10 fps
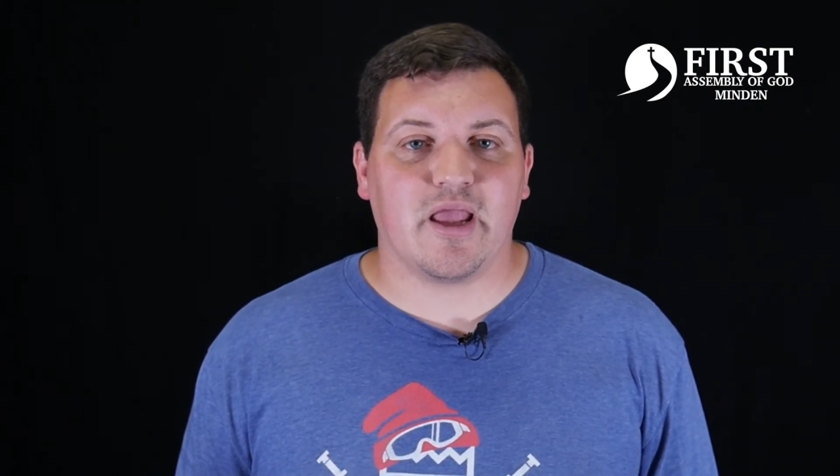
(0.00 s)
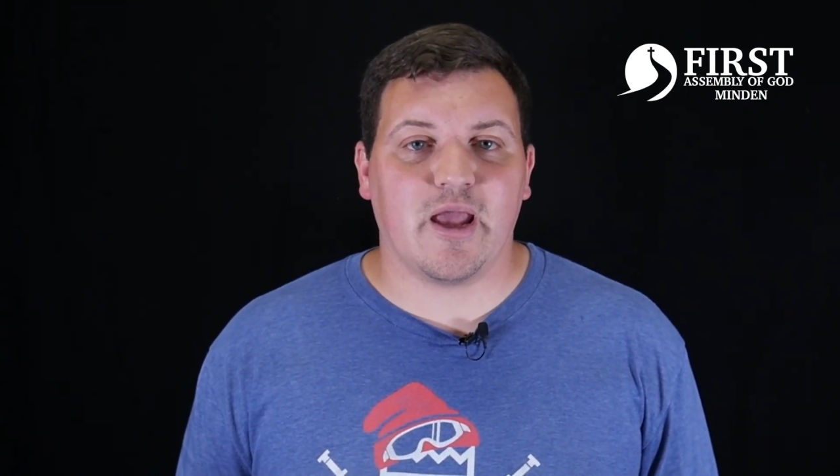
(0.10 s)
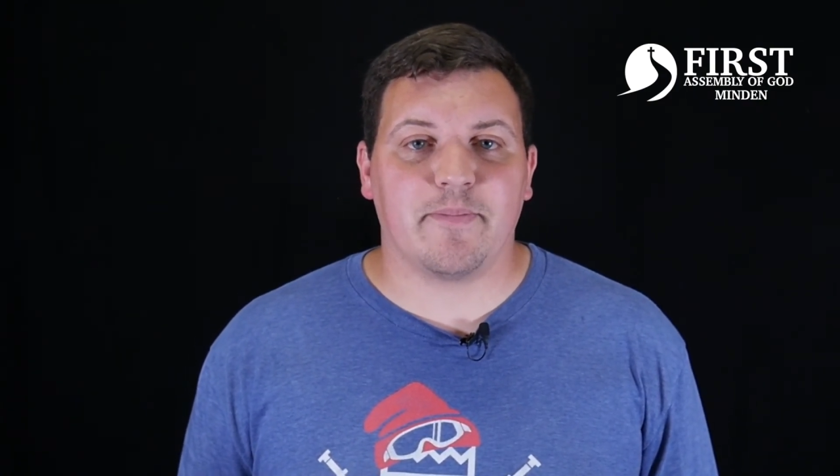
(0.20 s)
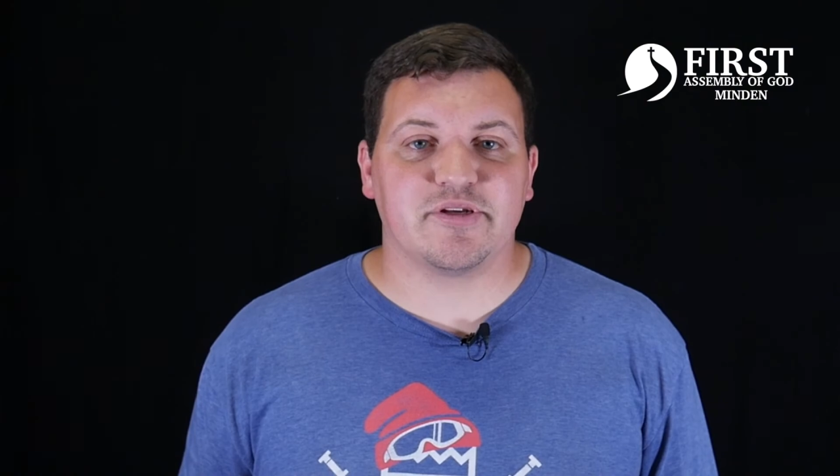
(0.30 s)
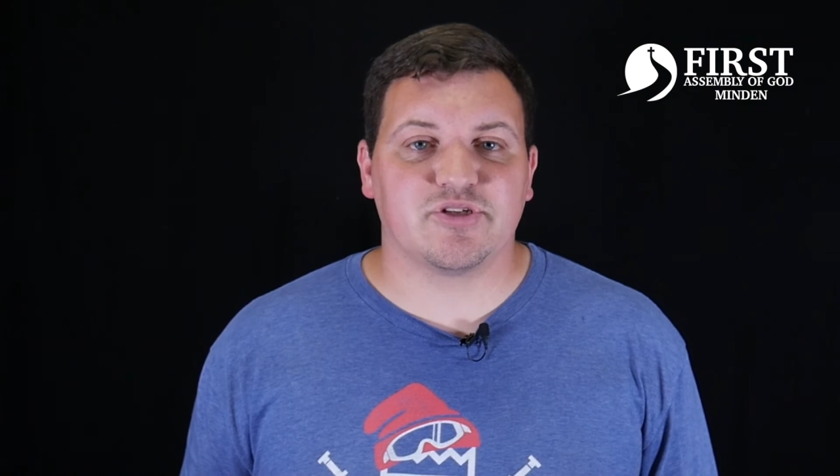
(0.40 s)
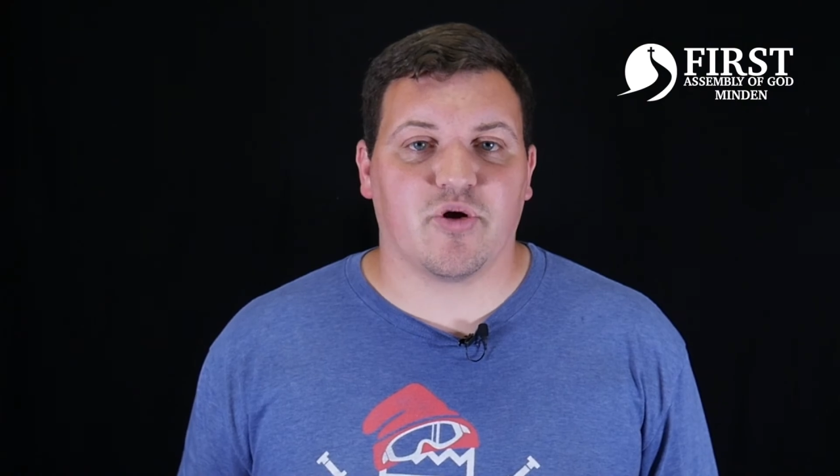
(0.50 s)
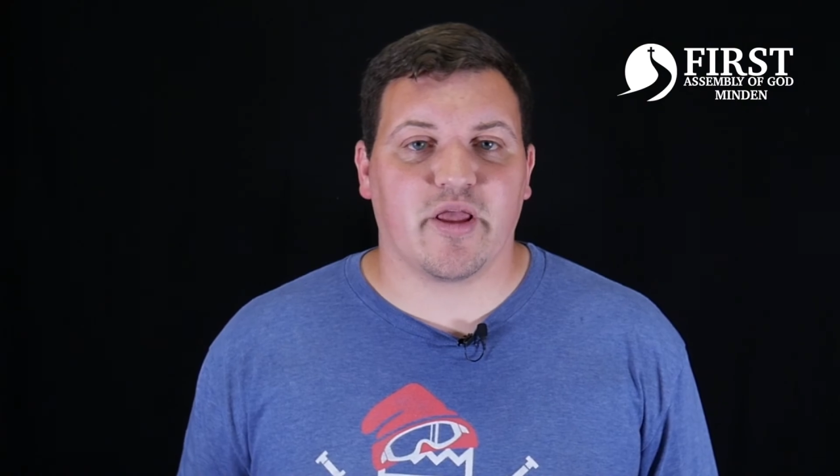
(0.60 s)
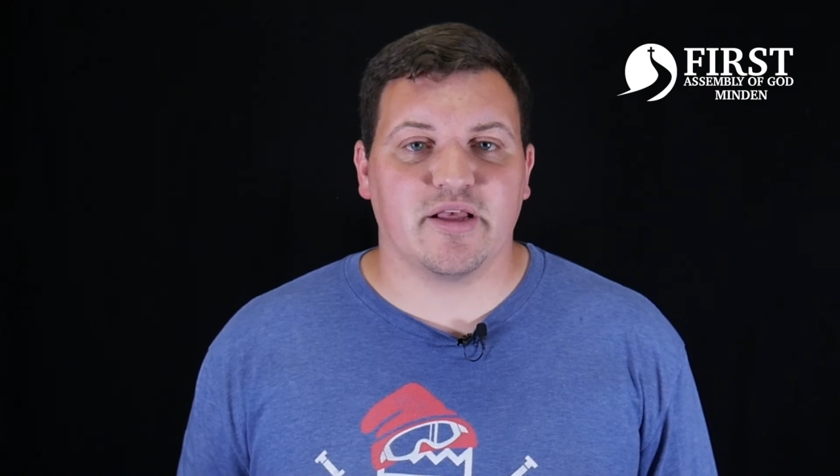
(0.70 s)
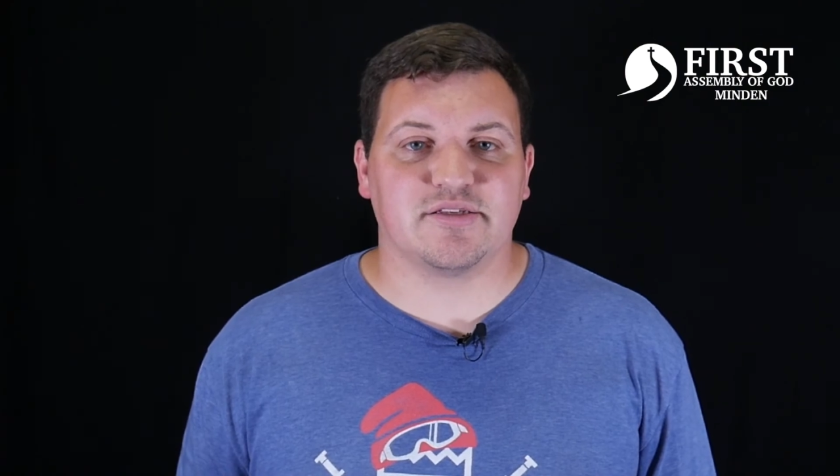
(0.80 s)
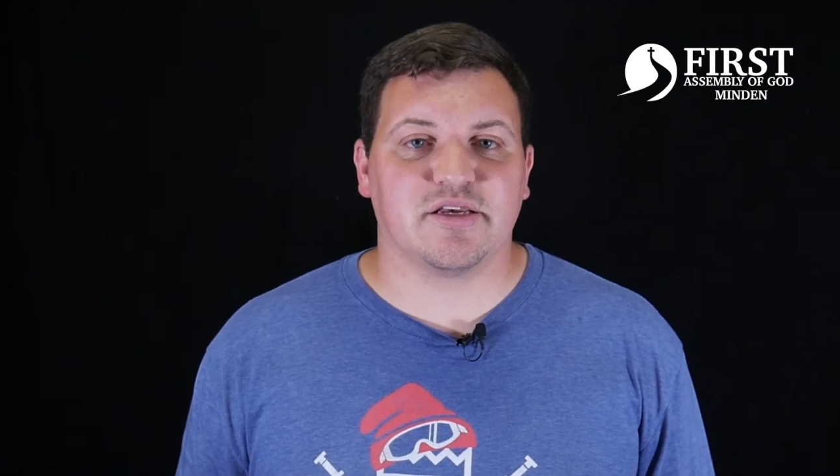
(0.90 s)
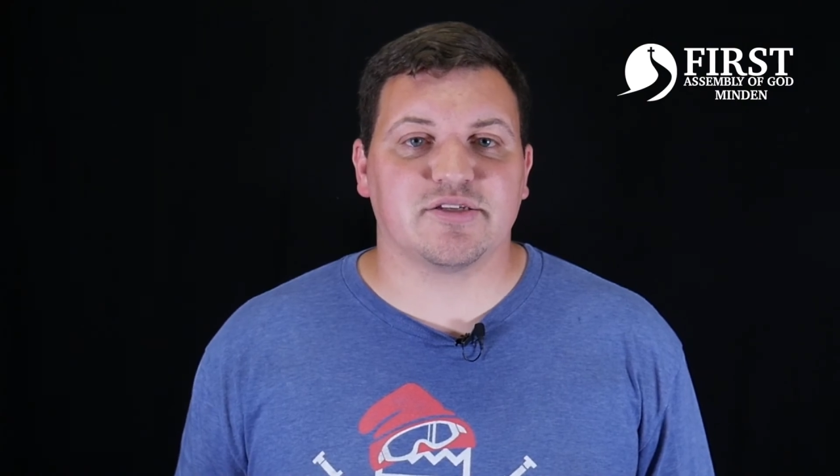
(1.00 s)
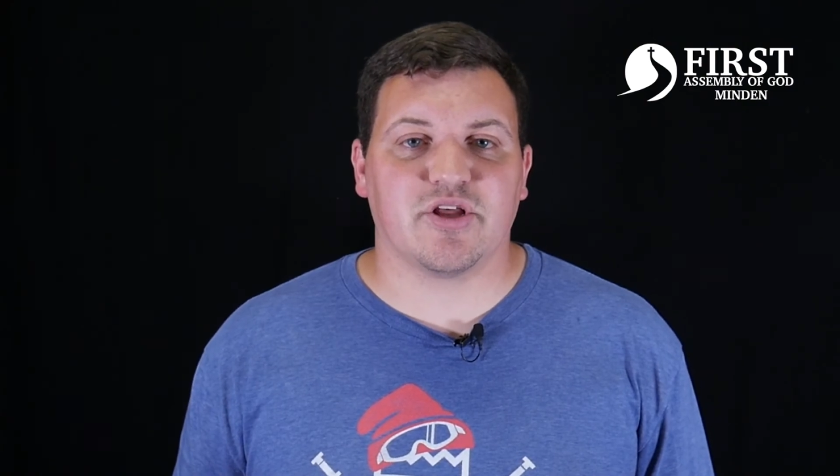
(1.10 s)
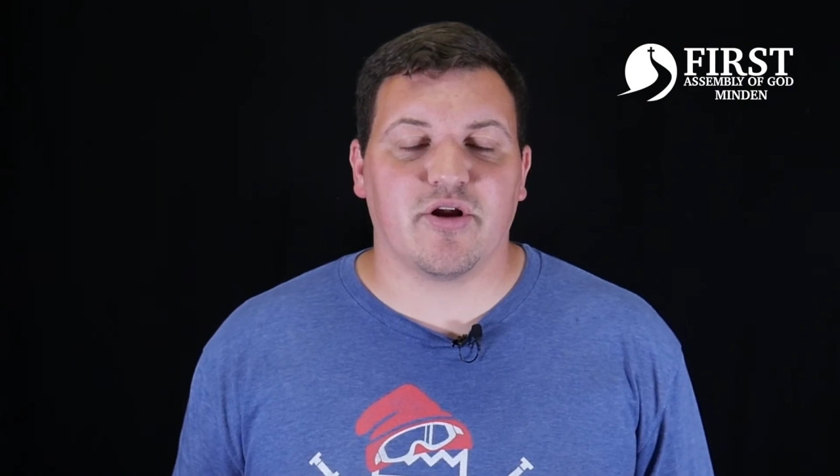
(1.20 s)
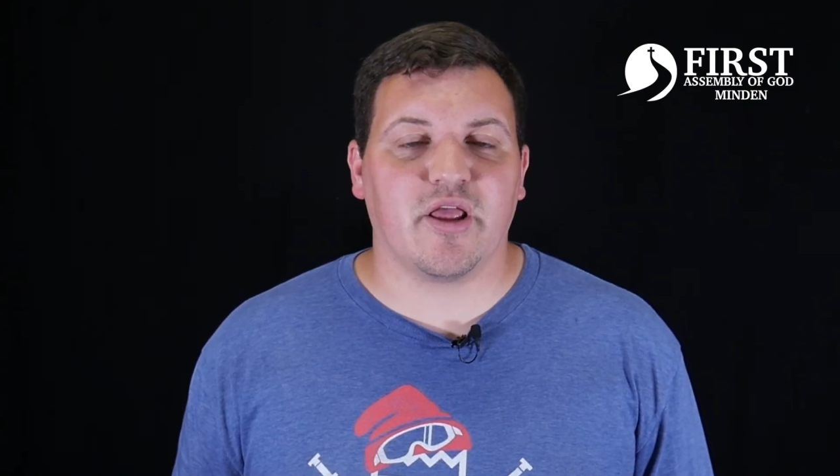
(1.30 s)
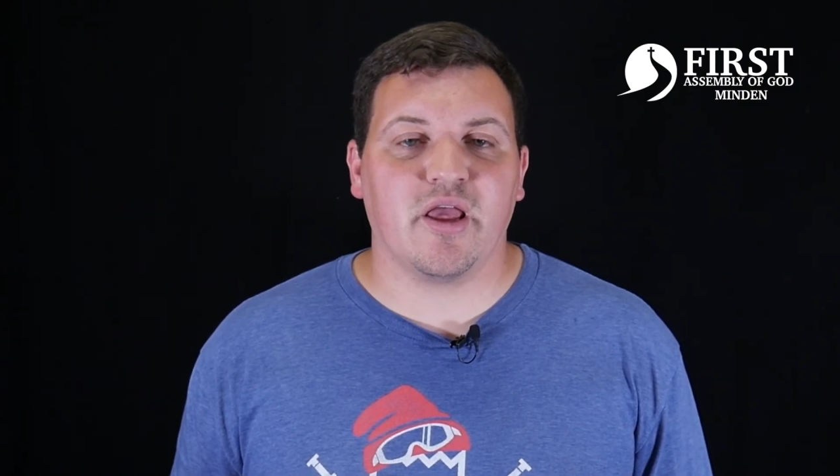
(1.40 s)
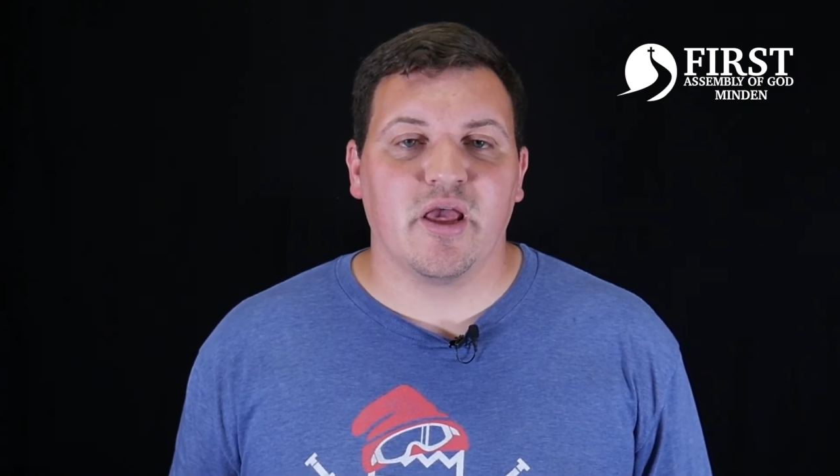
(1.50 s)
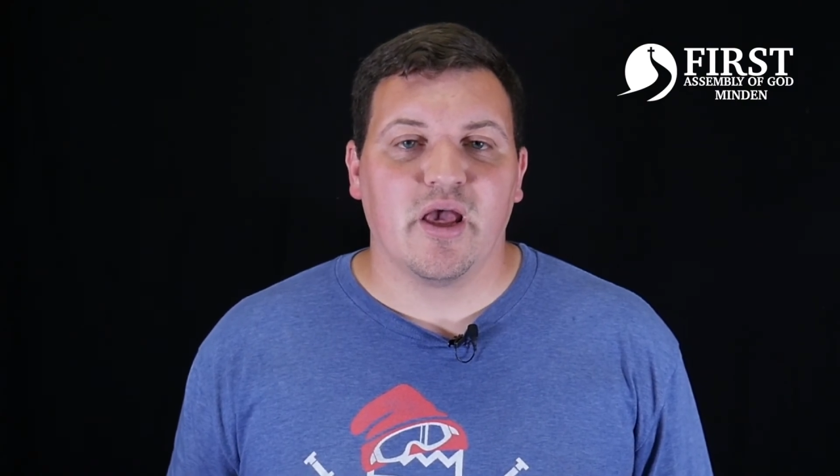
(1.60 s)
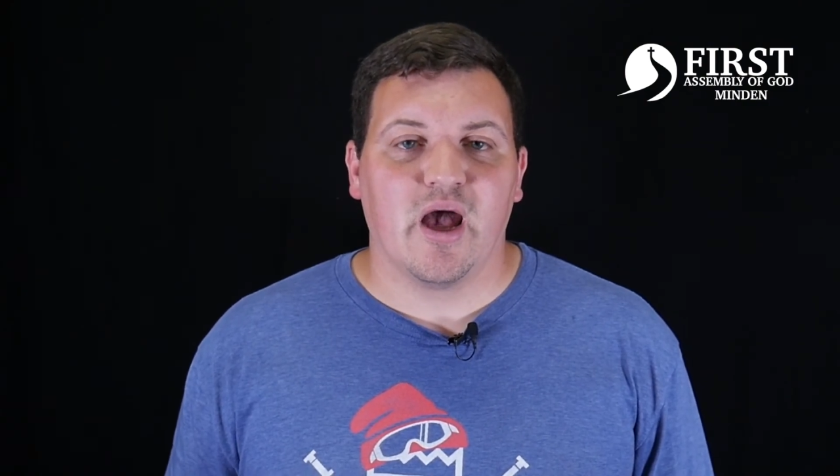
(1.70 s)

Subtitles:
campus starting at 6:30.